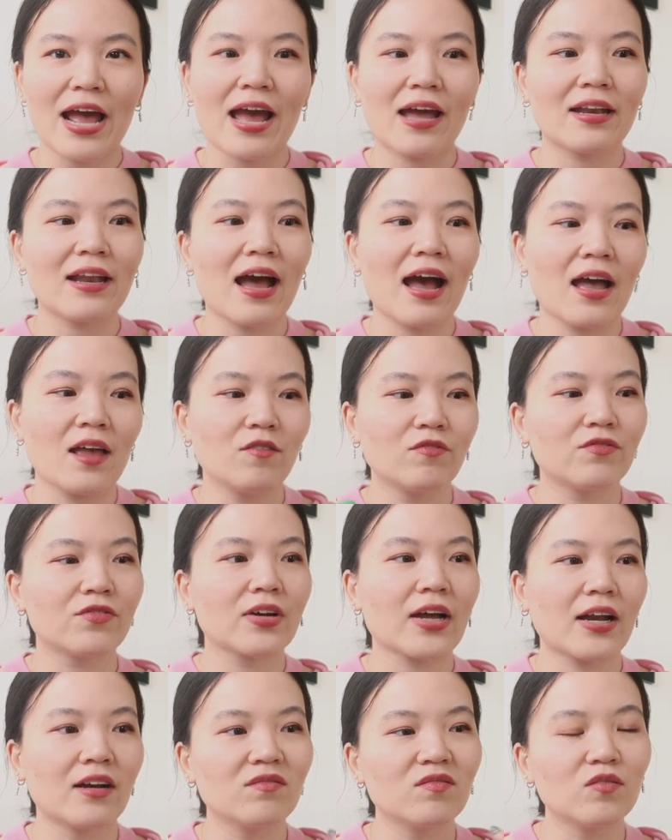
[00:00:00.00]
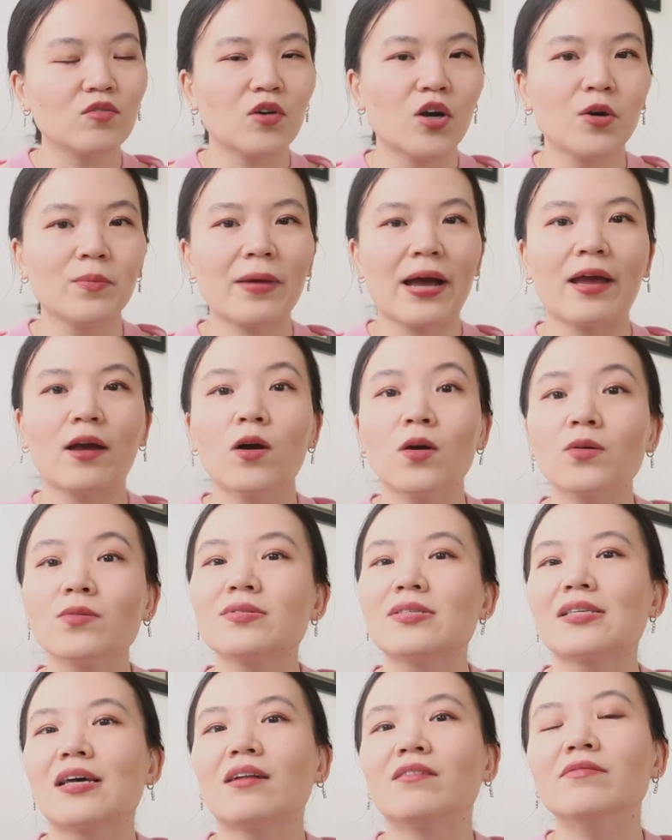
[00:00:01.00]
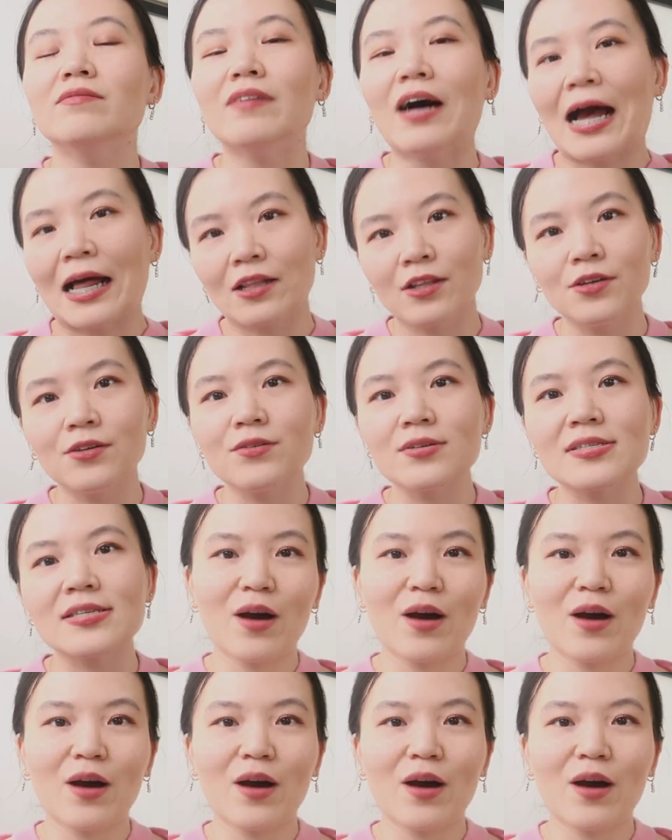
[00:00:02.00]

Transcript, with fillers: and I've kind of grown my own set of values,